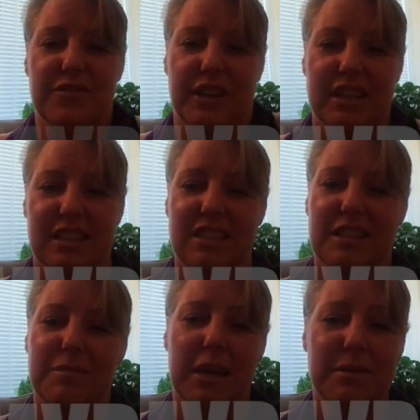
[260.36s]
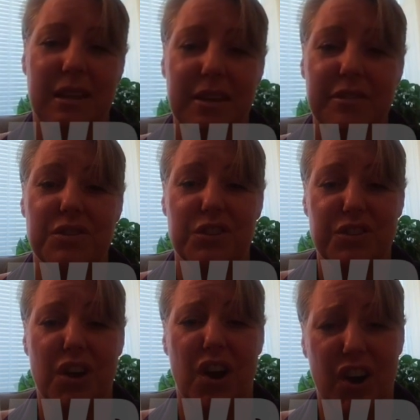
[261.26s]
face it, sometimes life is
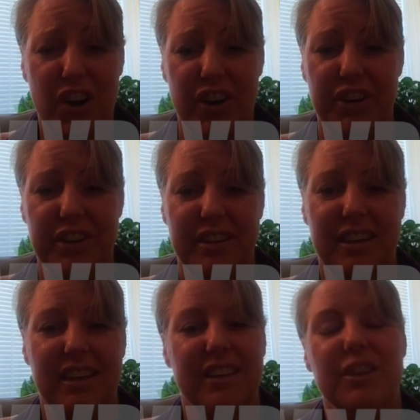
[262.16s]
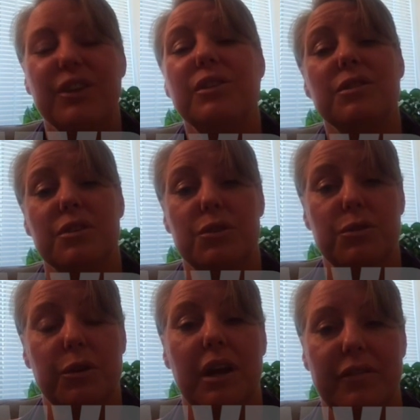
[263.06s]
just hard. The good news is you
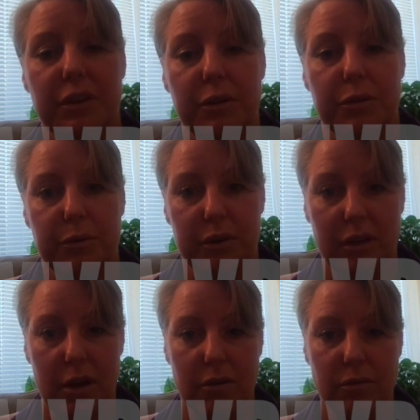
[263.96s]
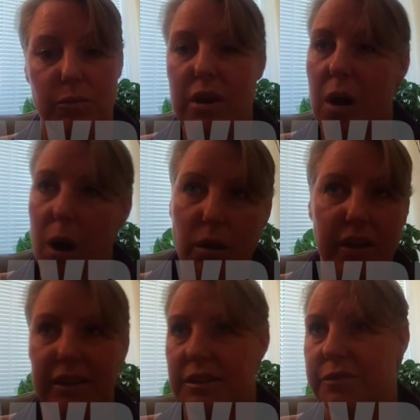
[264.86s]
don't have to go through it alone. We all
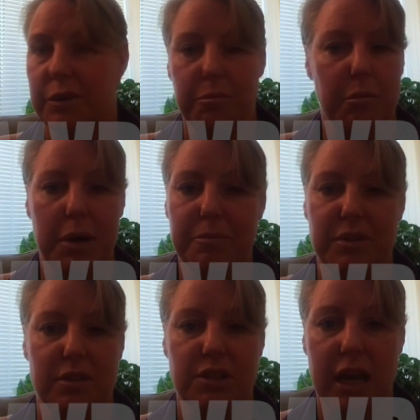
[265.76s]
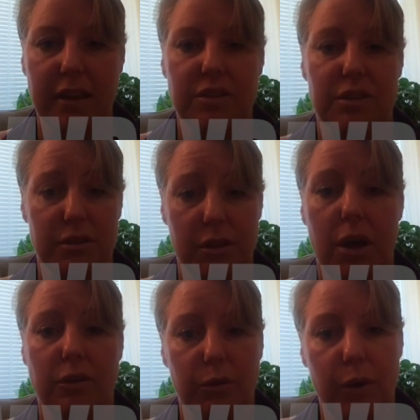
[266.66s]
hit different bumps and challenges
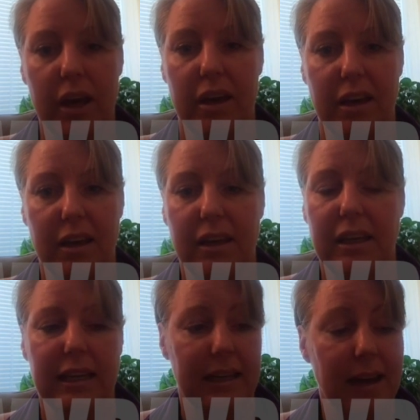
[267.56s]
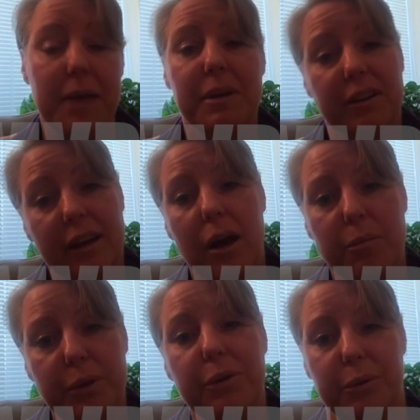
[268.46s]
along the way, and I'm here to
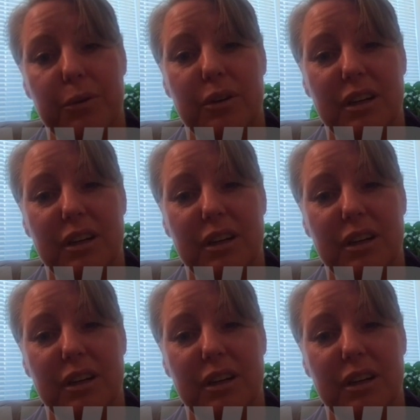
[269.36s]
help you.